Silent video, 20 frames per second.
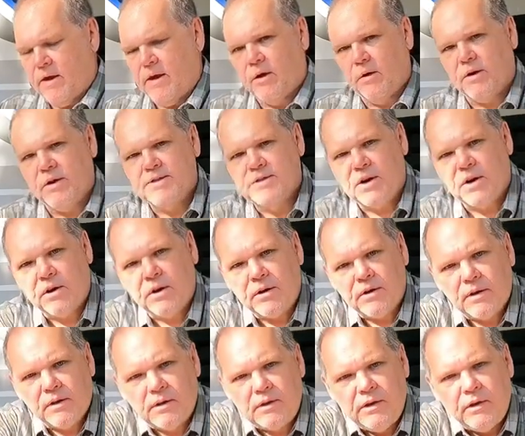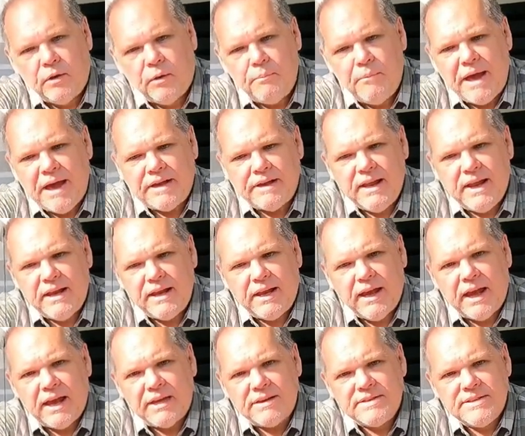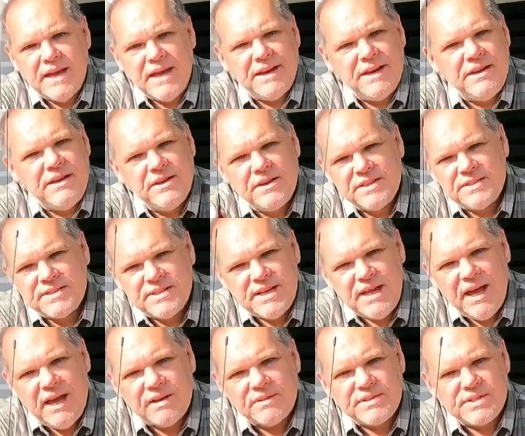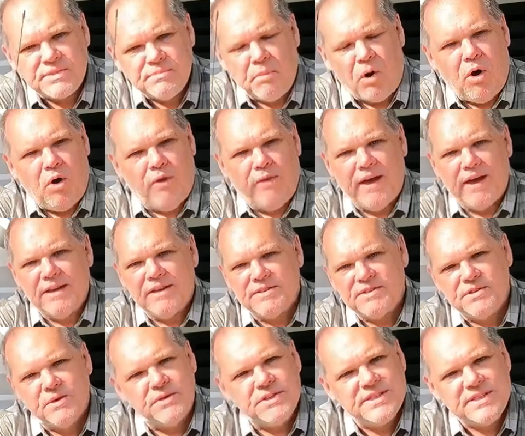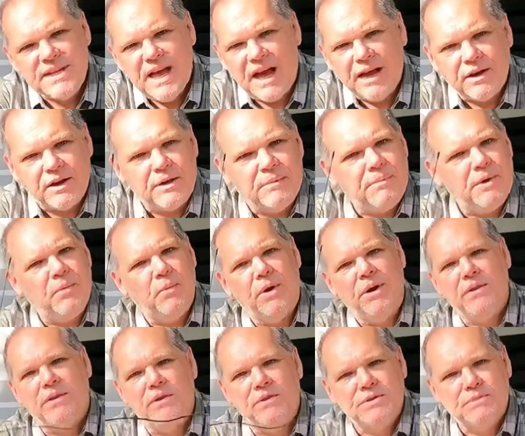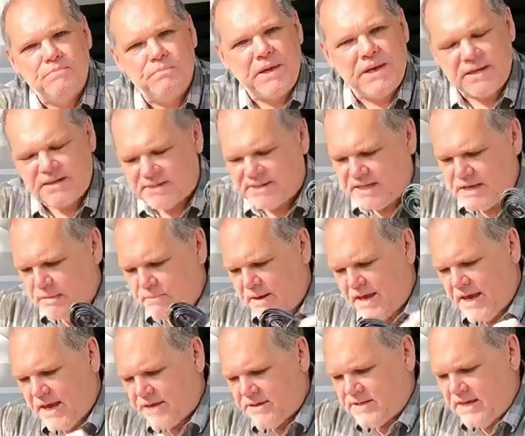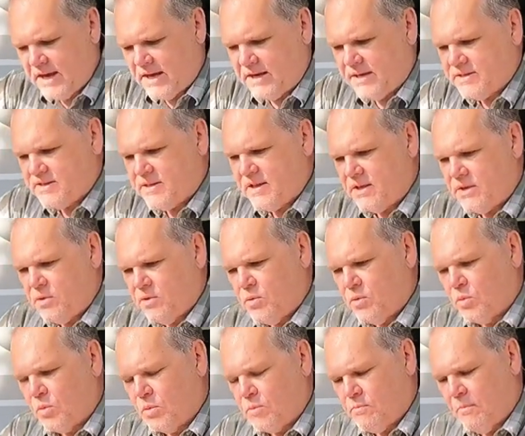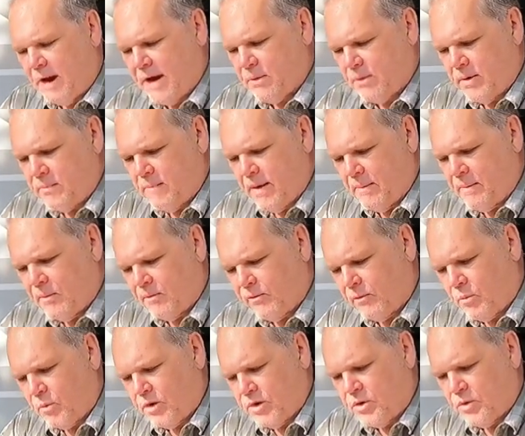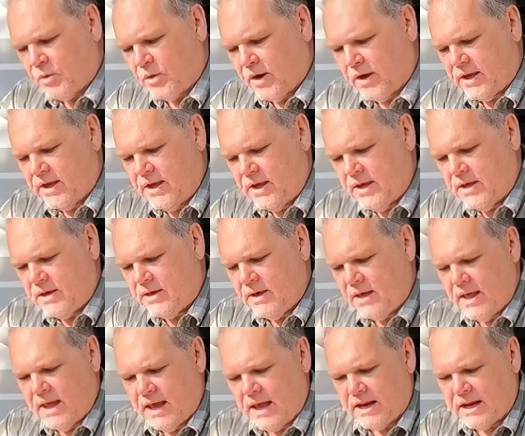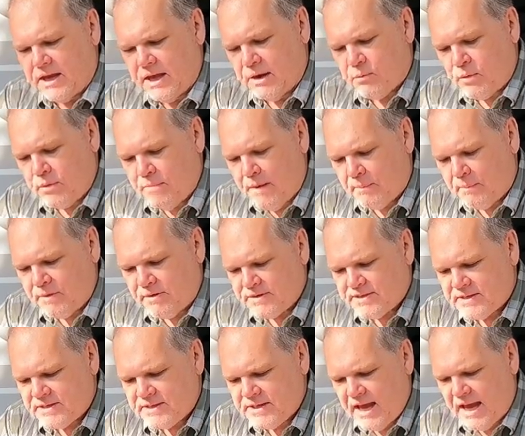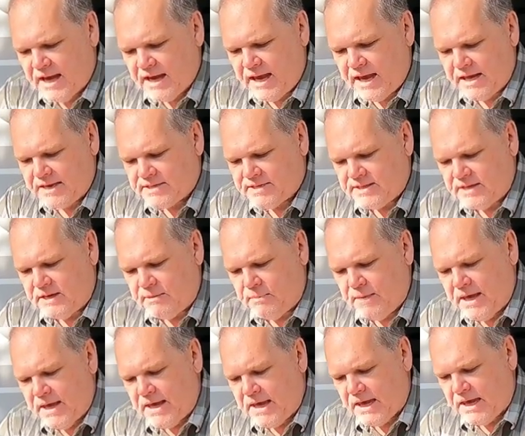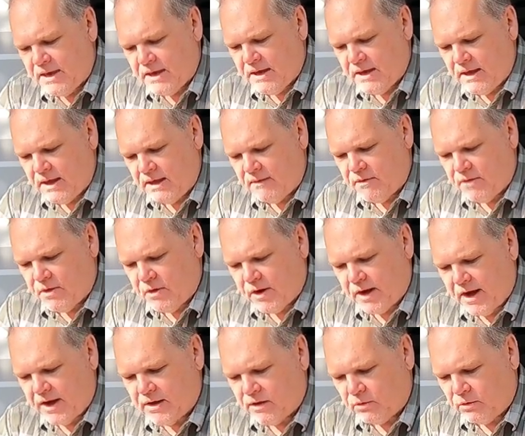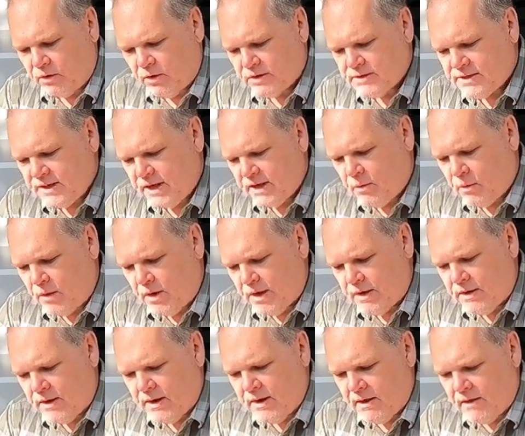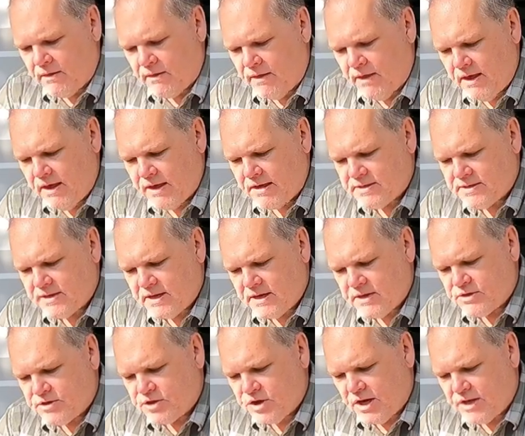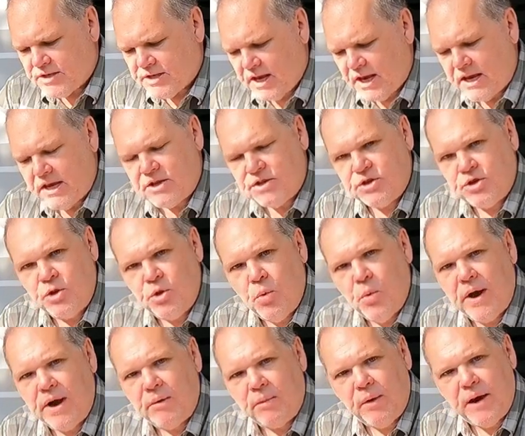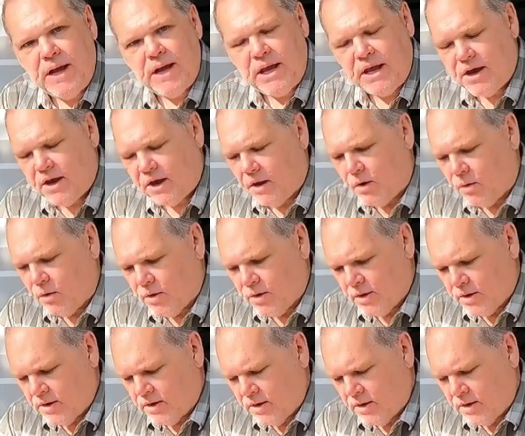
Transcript: Here is our little magnetic antenna, and you can see how small that is. So it's not going to be one of those big CB antennas that you might remember from when you were a kid. And again, remember, this is not a CB, even though it kind of looks like one. This is just a two-way radio